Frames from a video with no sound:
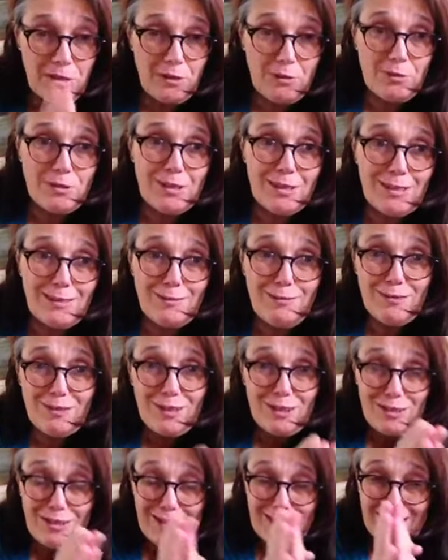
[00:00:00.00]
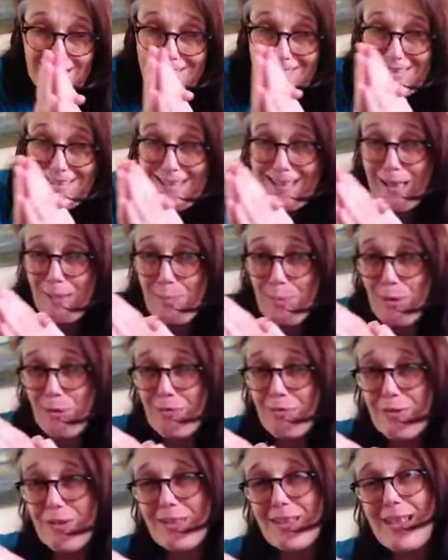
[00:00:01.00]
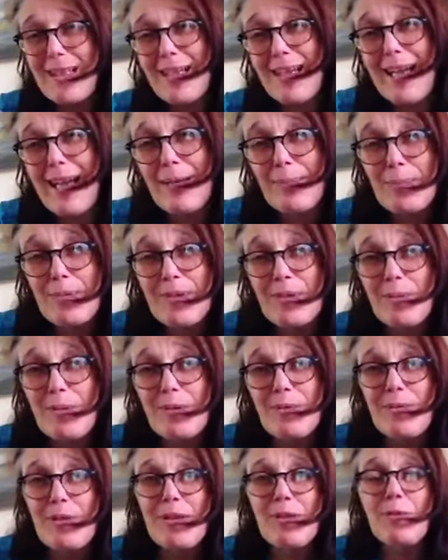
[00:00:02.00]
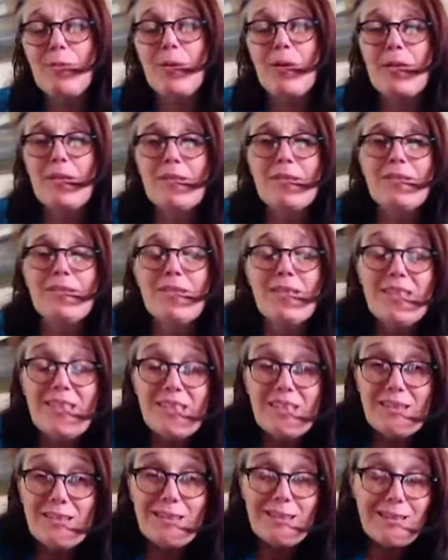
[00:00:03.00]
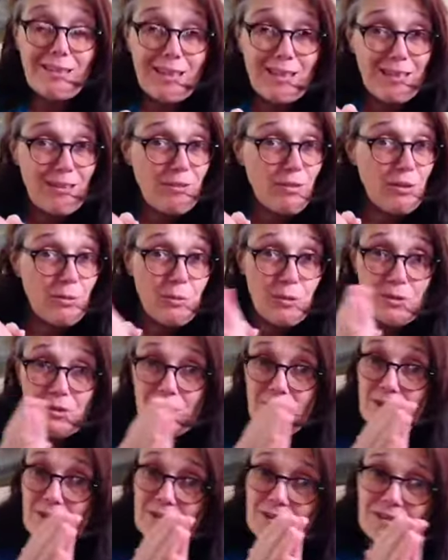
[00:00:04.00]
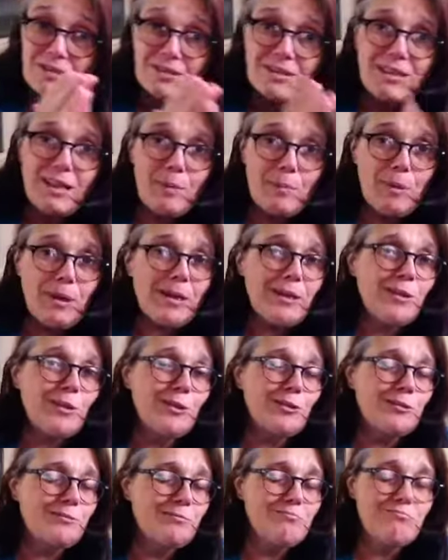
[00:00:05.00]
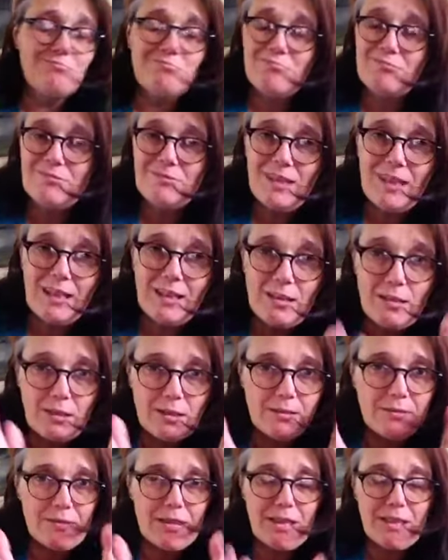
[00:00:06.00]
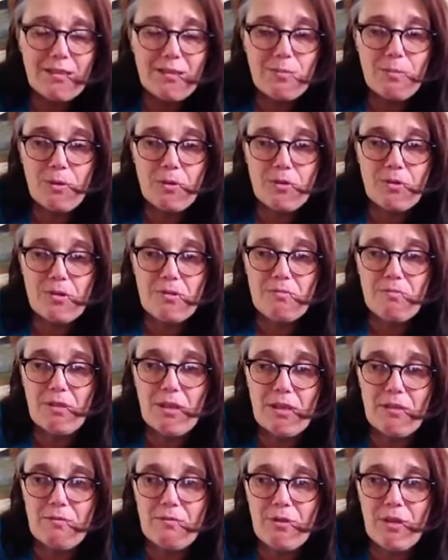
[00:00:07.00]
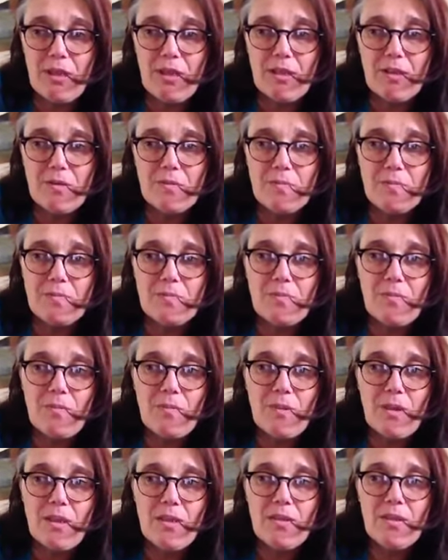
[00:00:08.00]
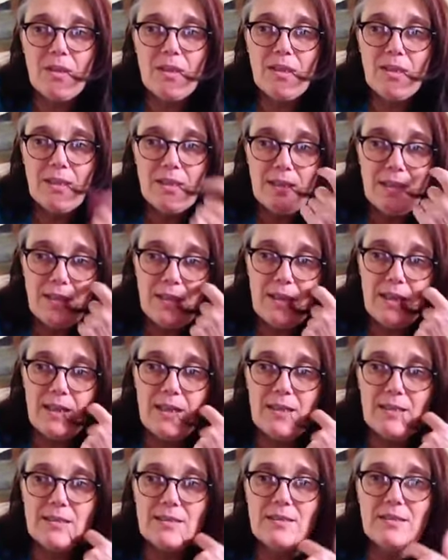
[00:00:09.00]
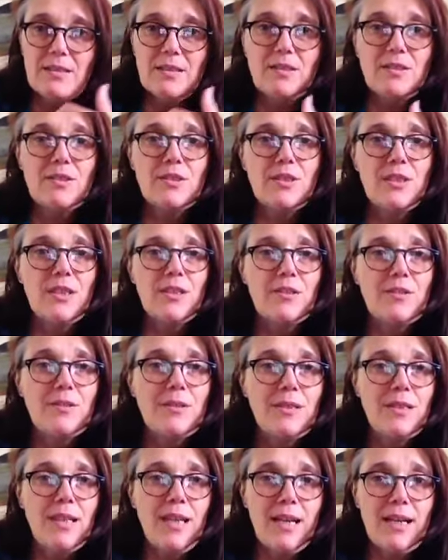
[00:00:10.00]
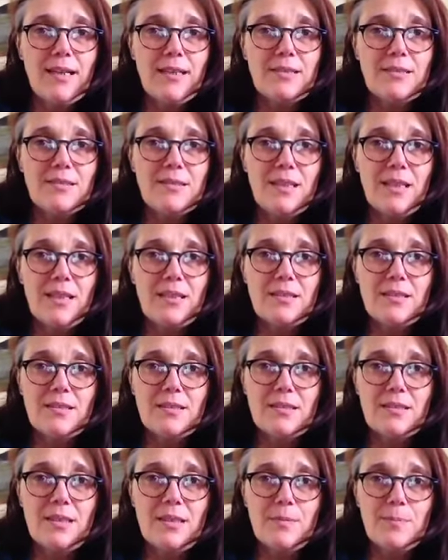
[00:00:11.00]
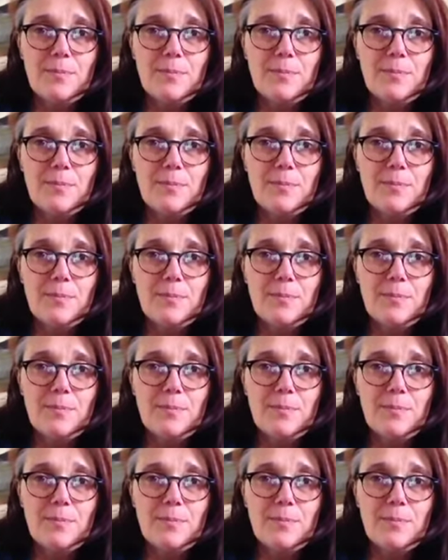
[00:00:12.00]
you to just step off that hamster wheel for a little while, and then if you want to, you can step back on. It's what's right for you. And so that's